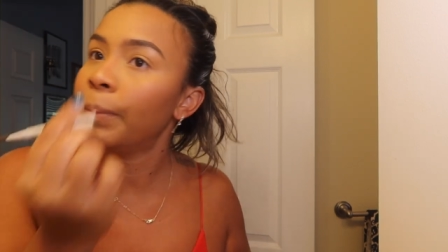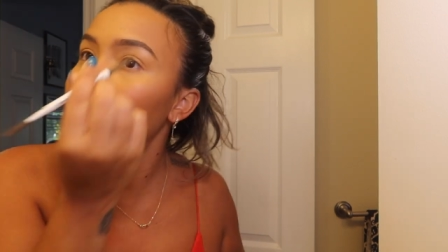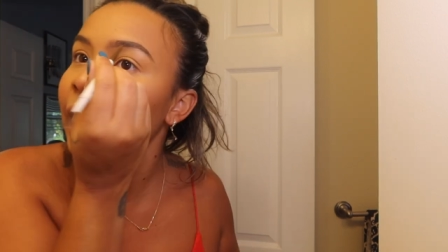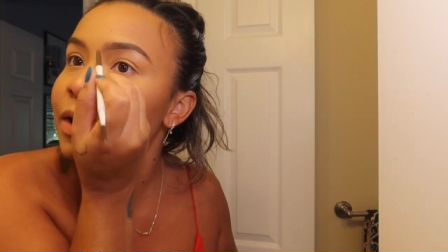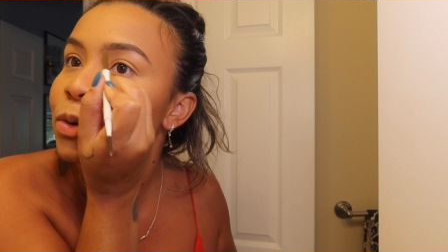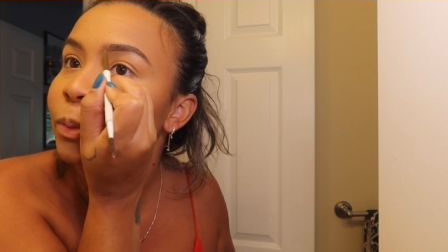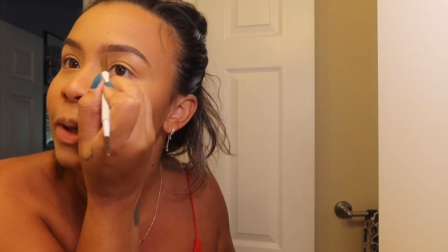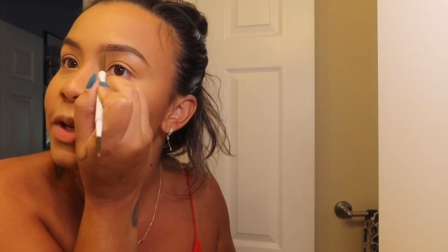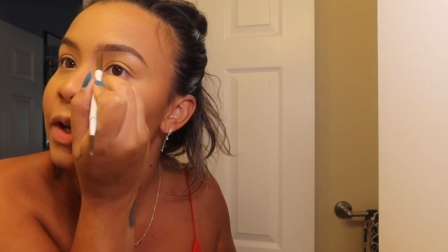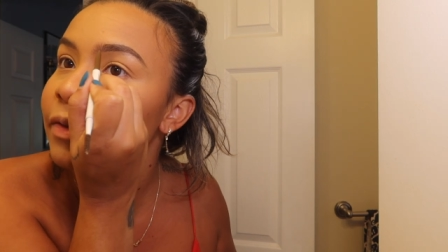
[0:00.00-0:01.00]
But I told
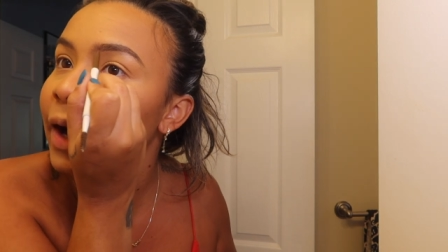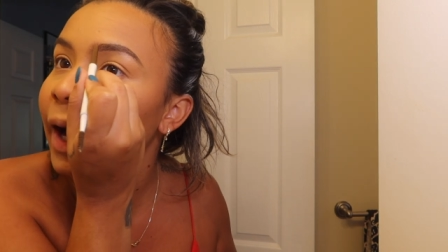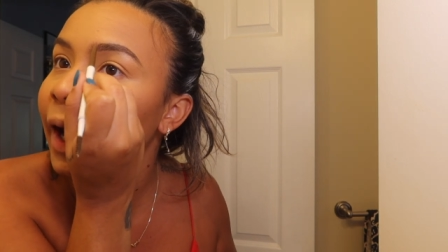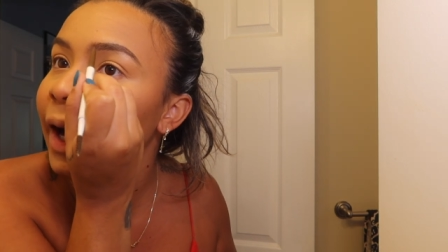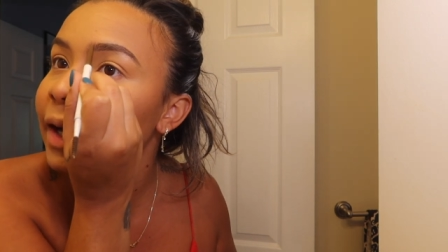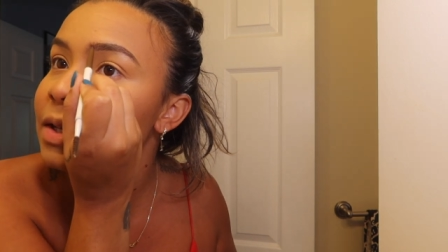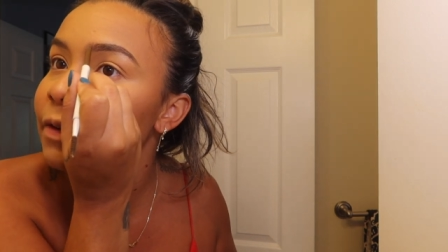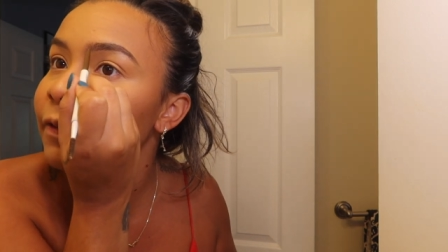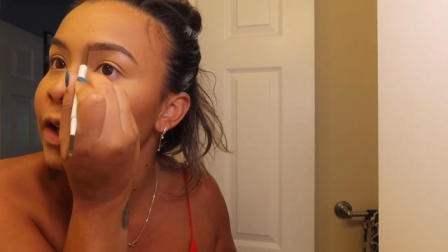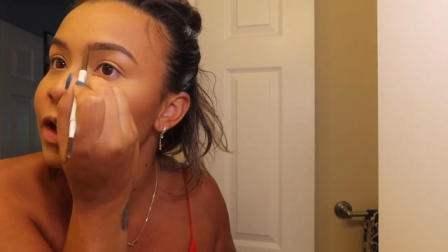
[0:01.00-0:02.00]
myself that I had
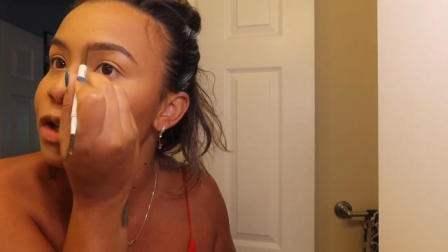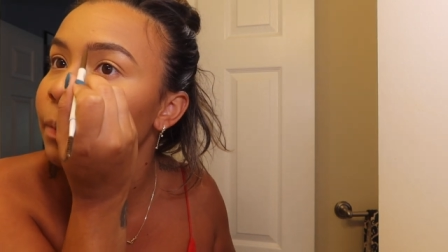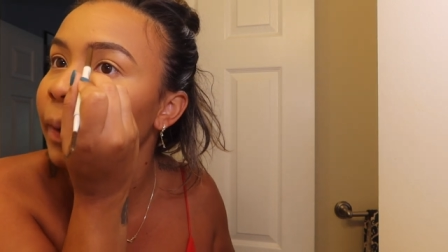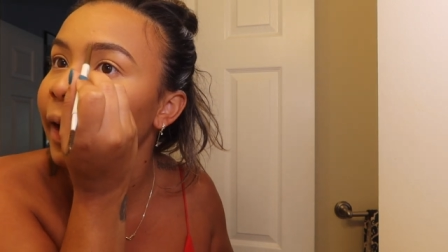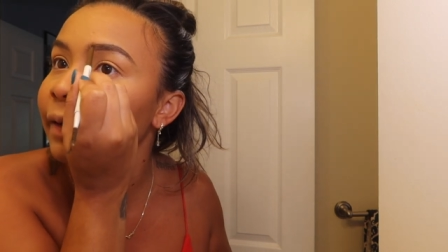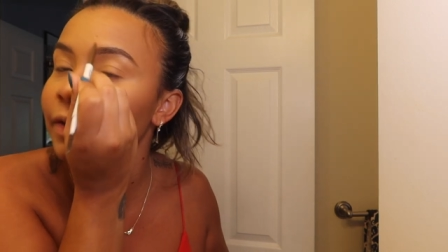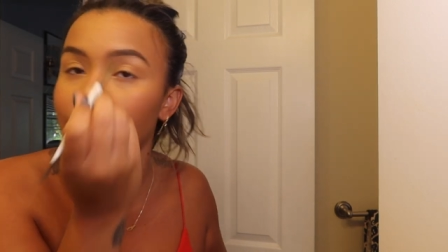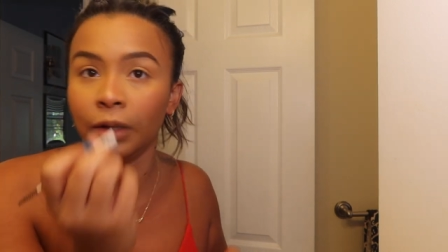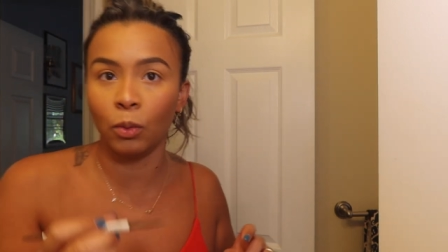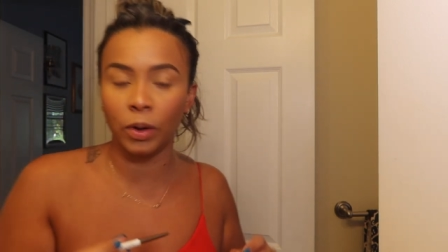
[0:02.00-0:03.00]
to finish my
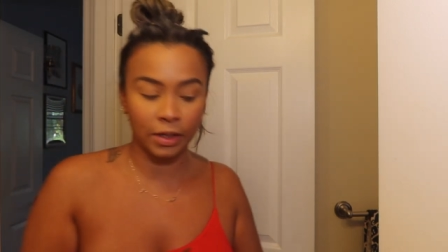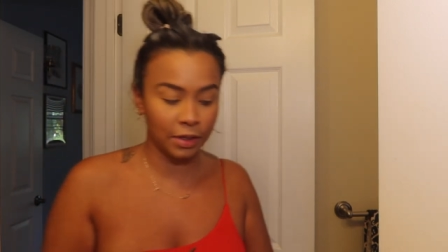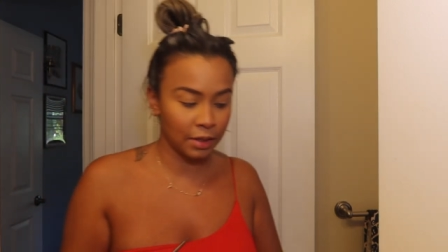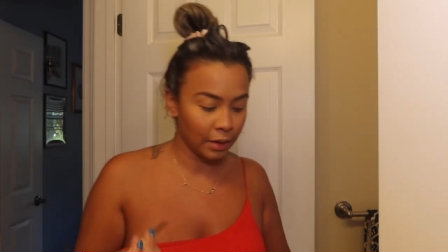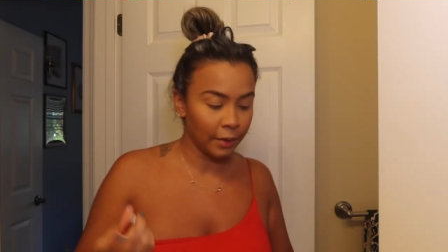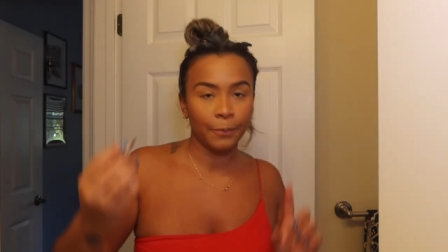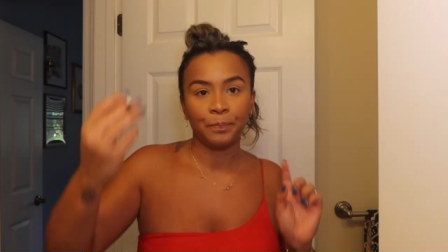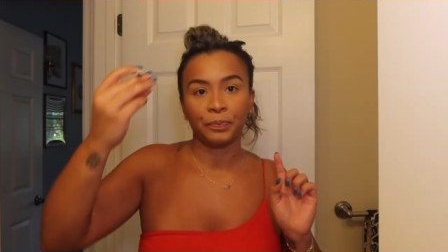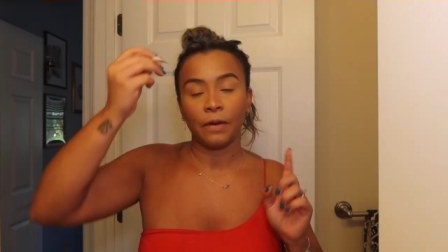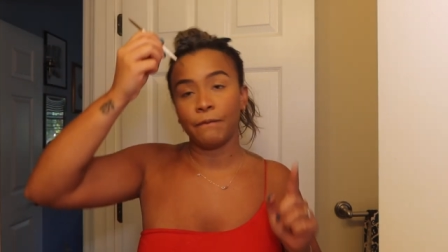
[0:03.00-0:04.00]
Vanilla Woods
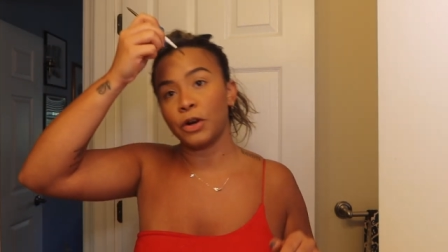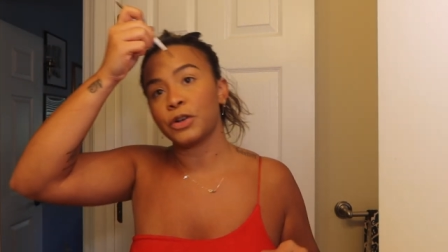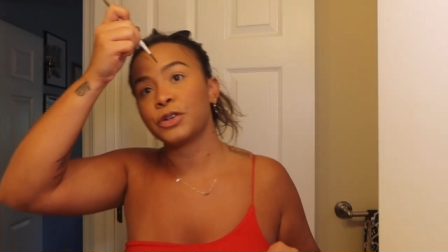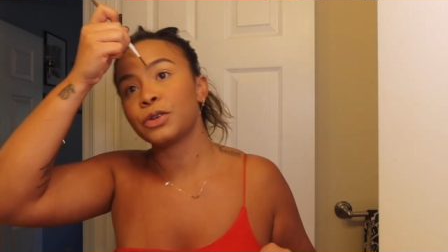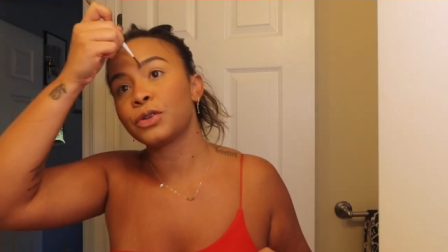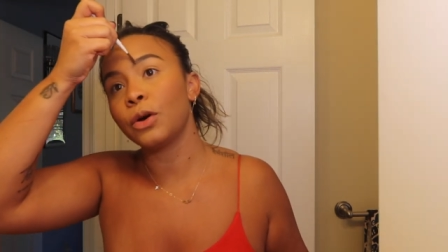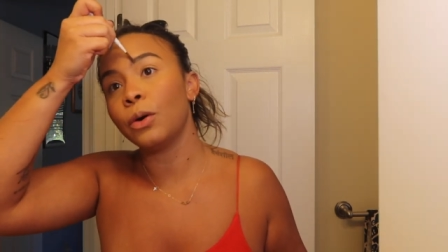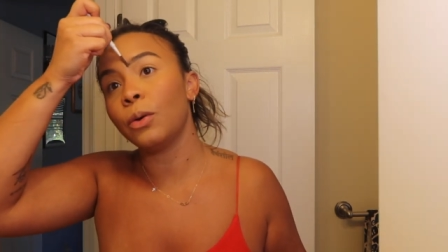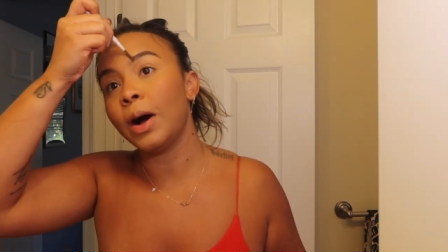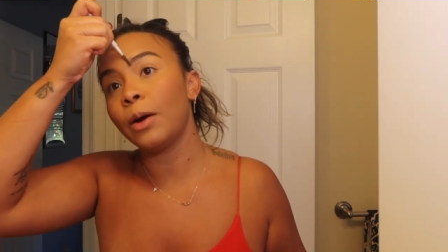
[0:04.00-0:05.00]
first.
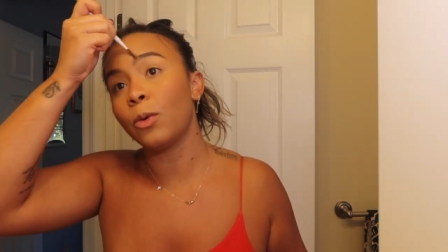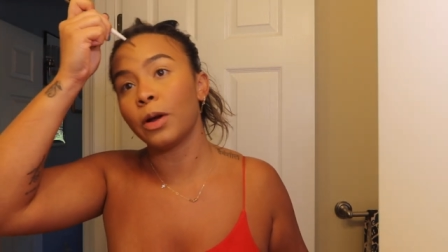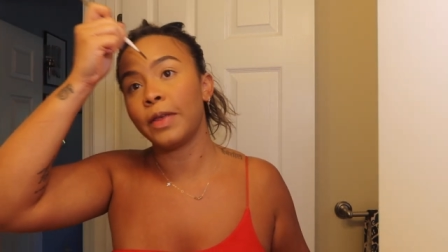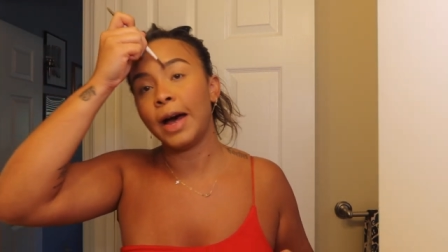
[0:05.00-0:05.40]
So I wore